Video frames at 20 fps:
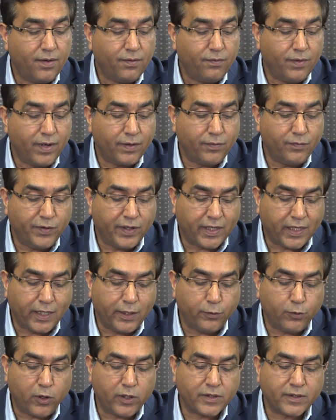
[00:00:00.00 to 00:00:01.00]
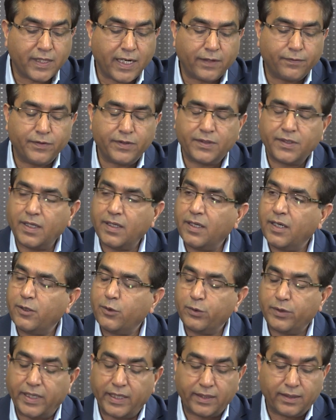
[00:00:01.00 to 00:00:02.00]
When Weekly Voice sat with Sangha
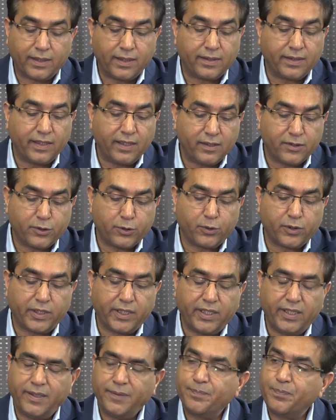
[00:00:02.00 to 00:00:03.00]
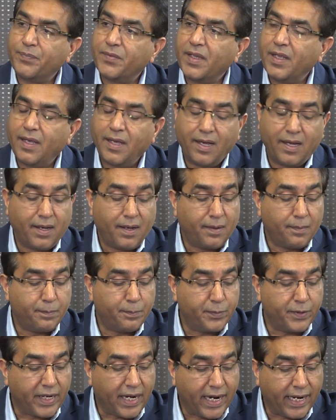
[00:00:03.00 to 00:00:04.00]
to get the real story
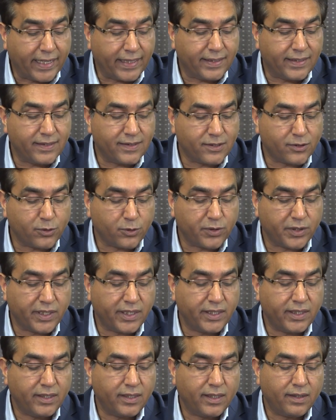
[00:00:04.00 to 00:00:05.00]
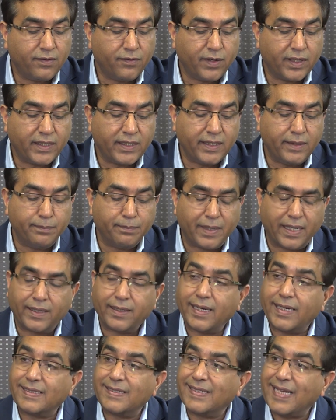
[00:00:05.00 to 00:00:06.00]
behind this story, what he
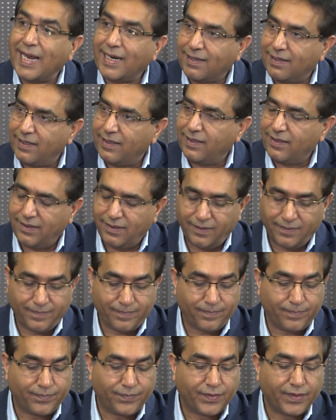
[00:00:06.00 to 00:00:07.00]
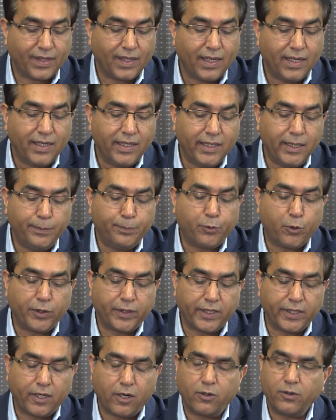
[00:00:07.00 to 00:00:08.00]
meant exactly, he
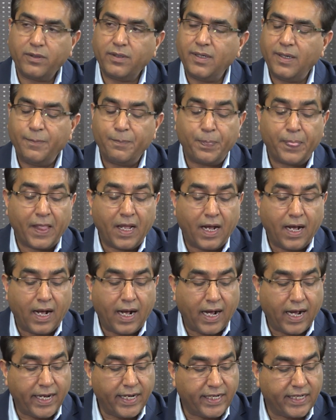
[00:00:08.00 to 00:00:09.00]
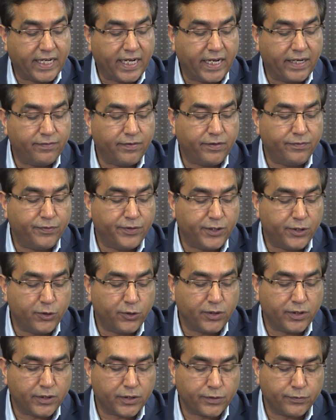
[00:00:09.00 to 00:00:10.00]
pointed out, I gave a
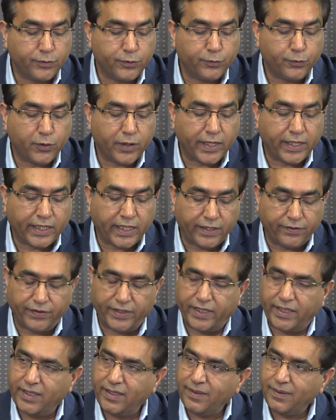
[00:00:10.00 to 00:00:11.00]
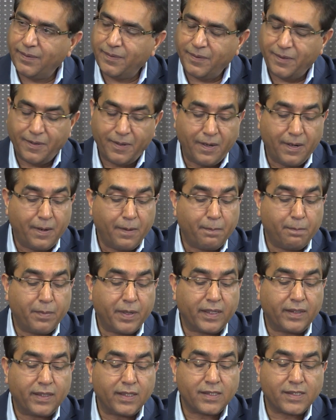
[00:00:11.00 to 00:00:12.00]
video interview for a TV,
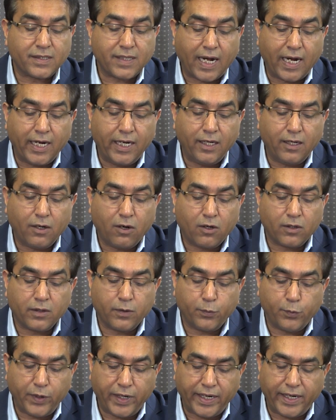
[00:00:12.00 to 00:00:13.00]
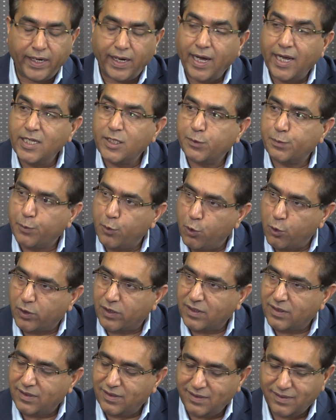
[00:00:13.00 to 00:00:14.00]
but the style or the way I
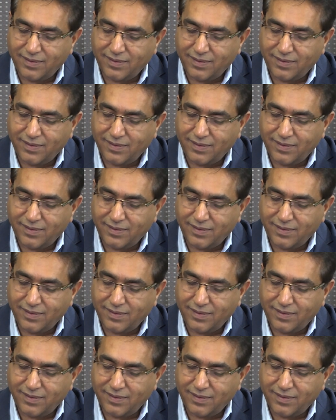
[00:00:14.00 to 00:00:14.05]
spoke